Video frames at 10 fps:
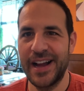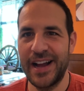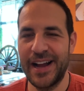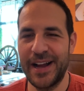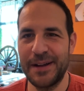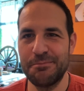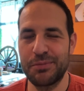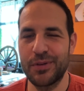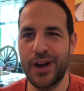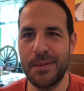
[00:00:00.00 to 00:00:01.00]

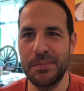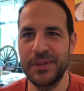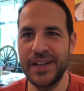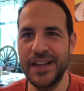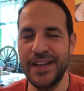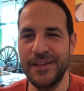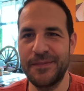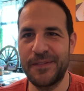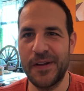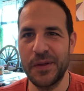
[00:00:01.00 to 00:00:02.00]
probably
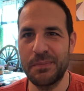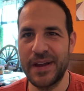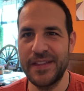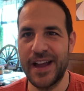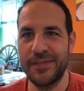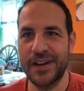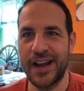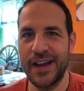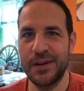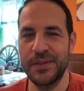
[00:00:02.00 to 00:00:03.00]
followed by the
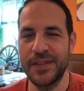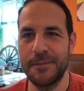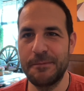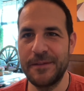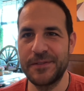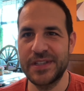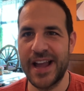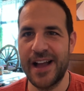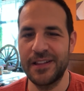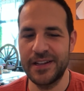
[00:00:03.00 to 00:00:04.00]
avocado, then the beef
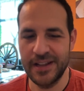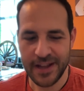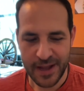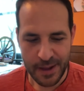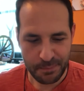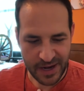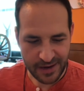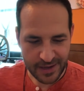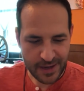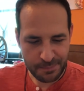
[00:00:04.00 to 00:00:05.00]
salad. But I
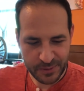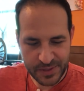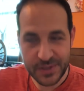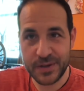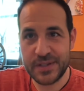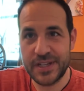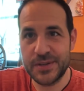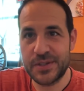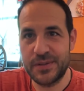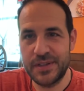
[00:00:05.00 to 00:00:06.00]
got a couple desserts
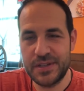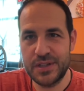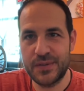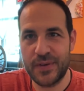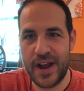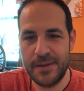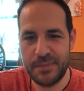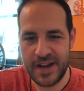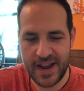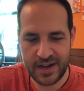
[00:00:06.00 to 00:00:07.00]
here. So this is fried
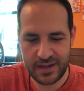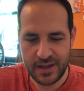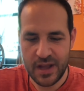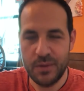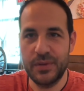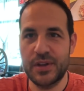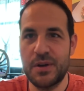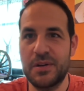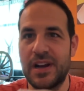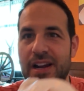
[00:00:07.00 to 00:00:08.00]
banana with
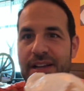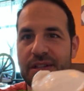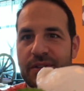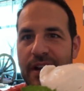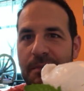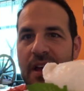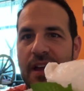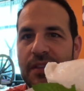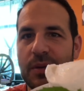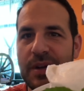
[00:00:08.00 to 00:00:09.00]
coconut ice cream.
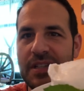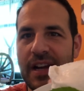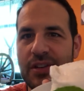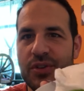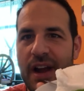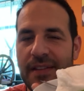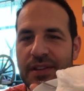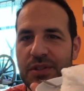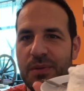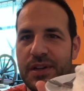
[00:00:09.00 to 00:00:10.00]
The reason I tried
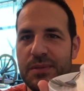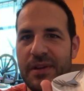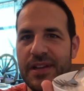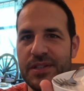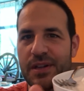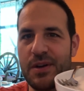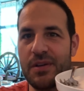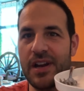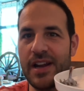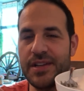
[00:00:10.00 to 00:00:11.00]
this one is because the
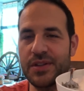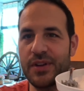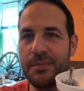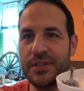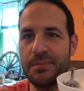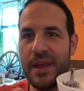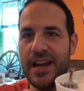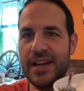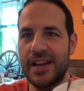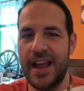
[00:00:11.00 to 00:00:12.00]
coconut ice cream is
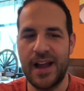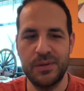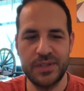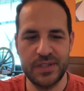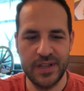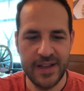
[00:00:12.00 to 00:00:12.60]
made in-house.